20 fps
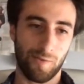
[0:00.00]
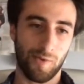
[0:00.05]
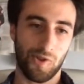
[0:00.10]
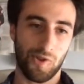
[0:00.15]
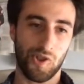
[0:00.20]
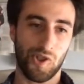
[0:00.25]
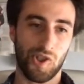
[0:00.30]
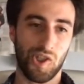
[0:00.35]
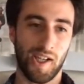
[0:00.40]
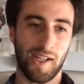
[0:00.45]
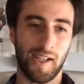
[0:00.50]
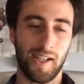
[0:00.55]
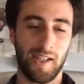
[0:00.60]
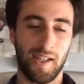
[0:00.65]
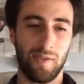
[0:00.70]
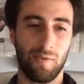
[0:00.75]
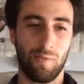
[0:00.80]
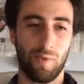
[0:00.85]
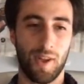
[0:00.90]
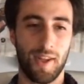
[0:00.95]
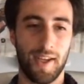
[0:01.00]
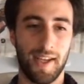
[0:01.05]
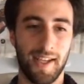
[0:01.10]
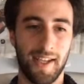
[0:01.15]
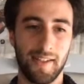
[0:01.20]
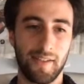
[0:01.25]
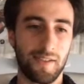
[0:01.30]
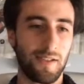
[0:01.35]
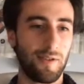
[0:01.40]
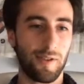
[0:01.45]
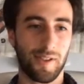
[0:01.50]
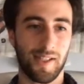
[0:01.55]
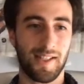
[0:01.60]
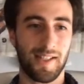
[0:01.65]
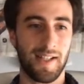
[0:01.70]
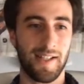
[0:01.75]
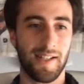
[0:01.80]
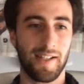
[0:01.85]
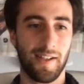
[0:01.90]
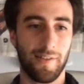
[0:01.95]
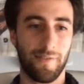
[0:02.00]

we're just checking what the int looks like,